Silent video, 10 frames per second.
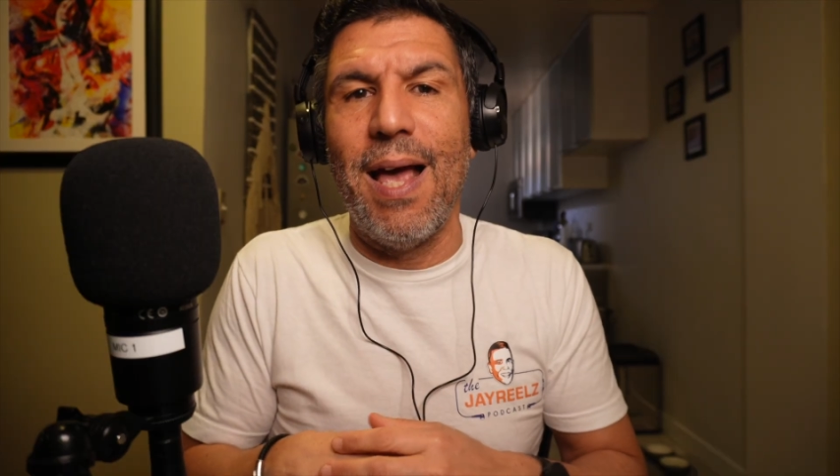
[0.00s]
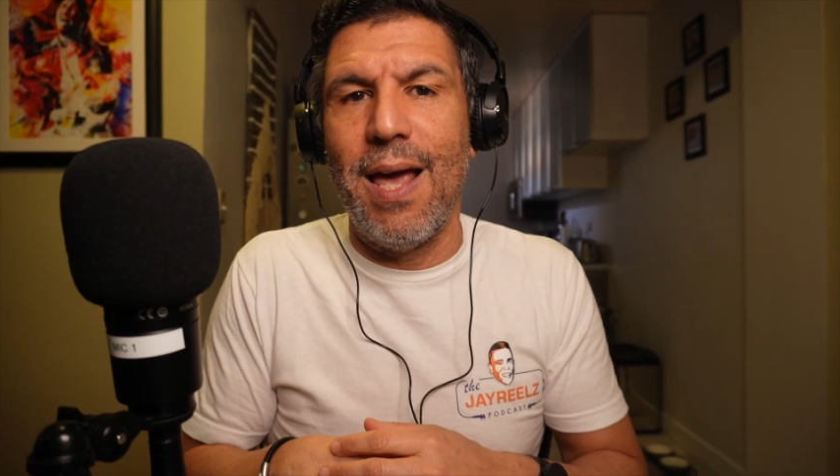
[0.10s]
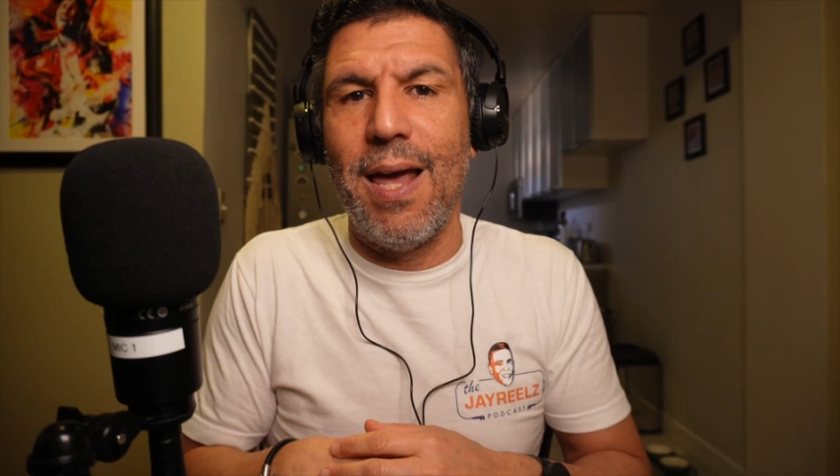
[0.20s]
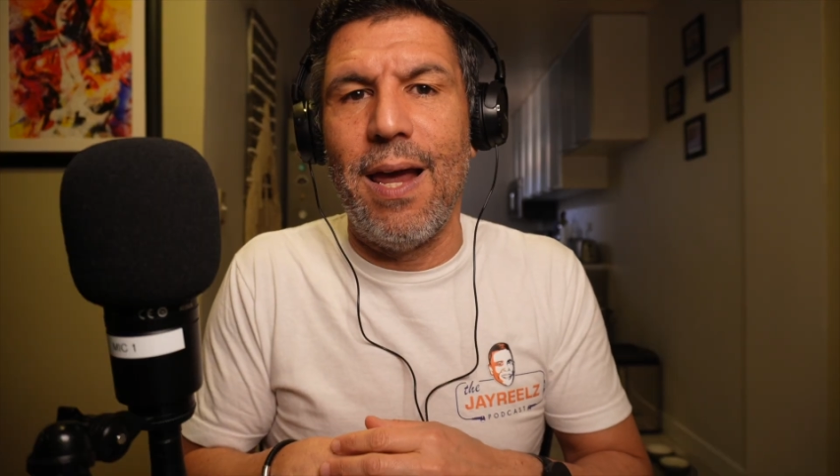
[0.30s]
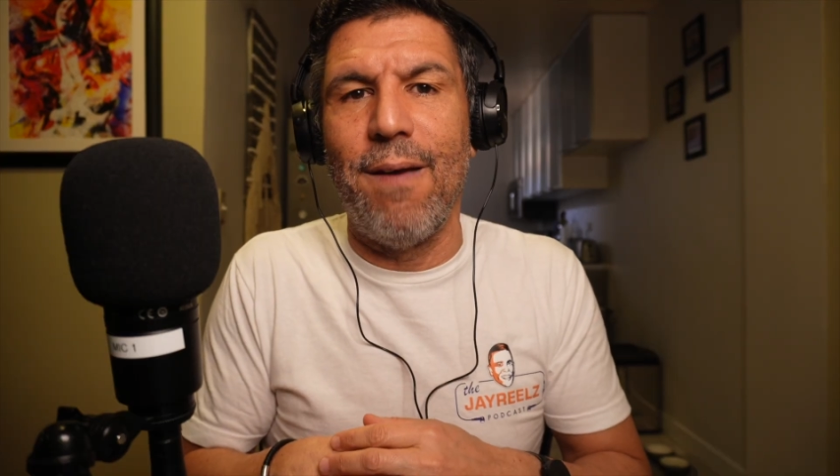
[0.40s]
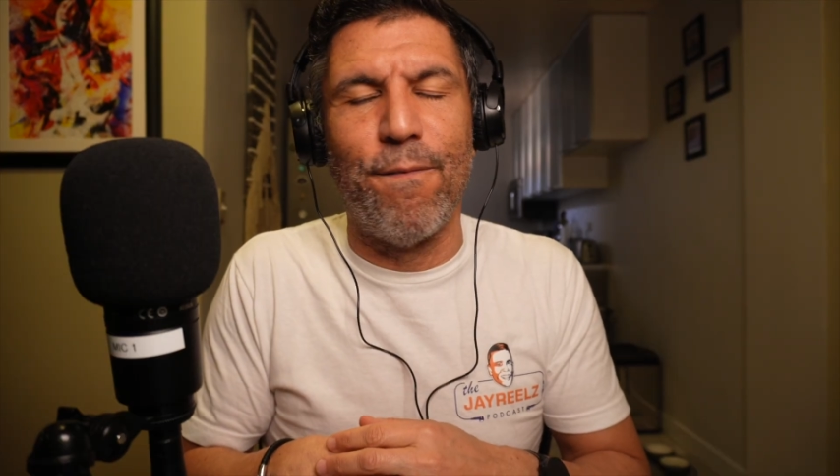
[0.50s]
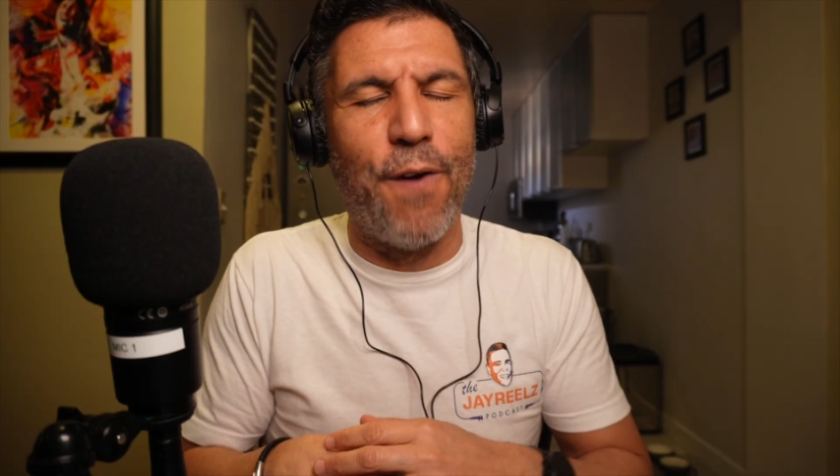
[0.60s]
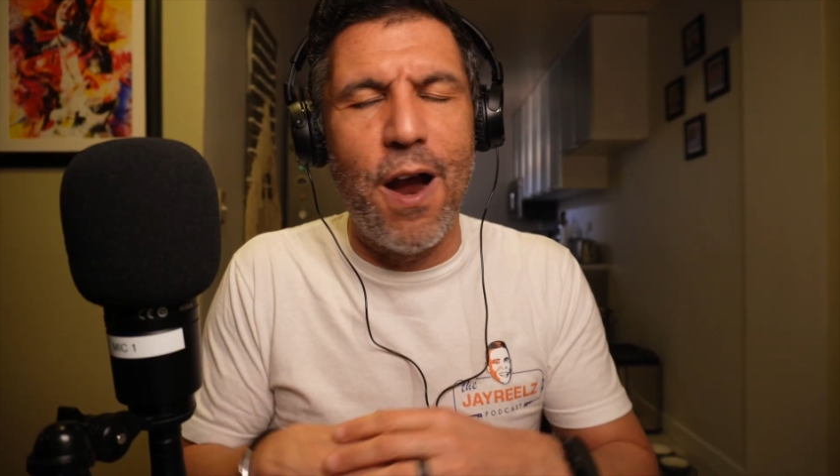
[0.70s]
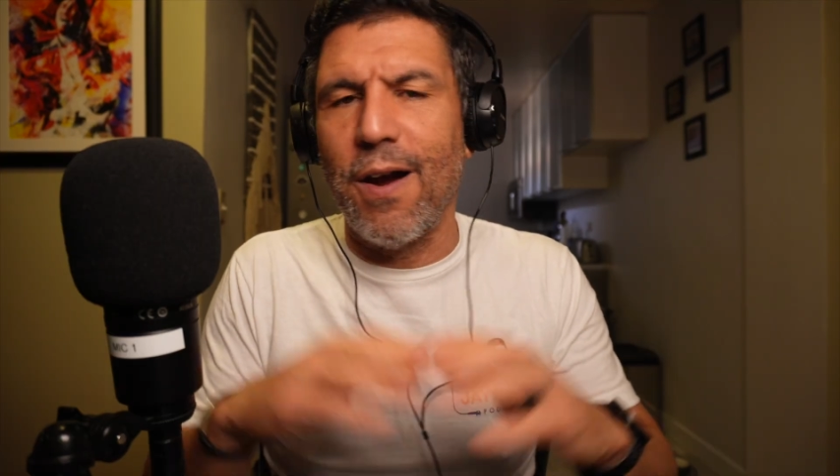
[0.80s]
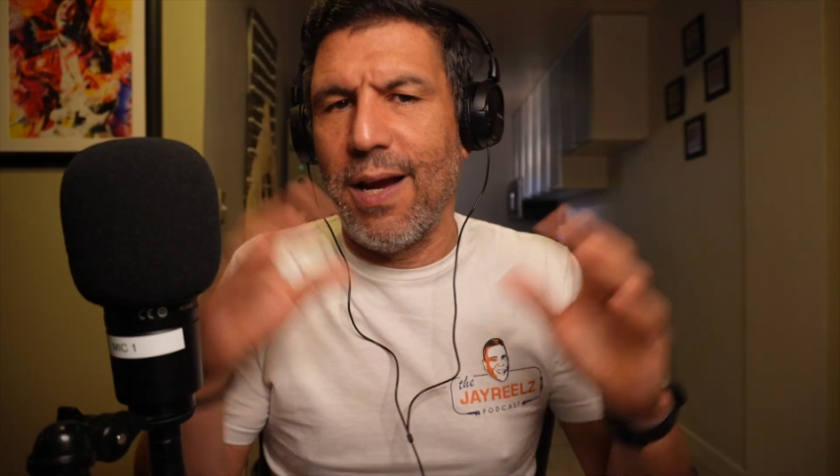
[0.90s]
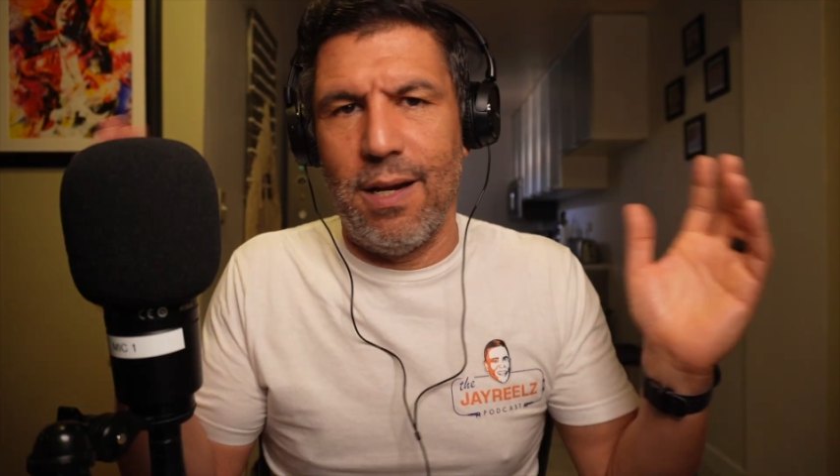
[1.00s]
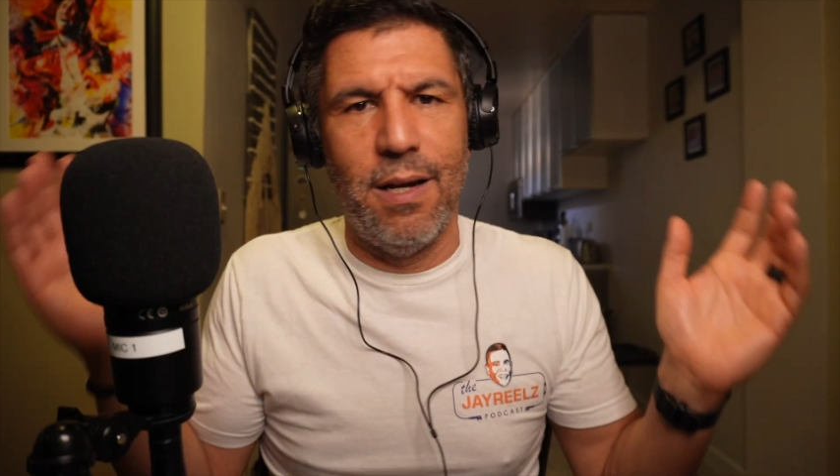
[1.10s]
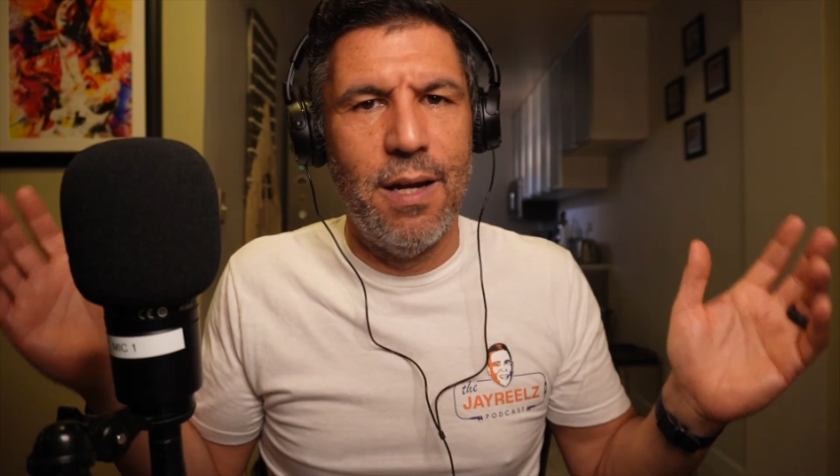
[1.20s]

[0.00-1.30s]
a very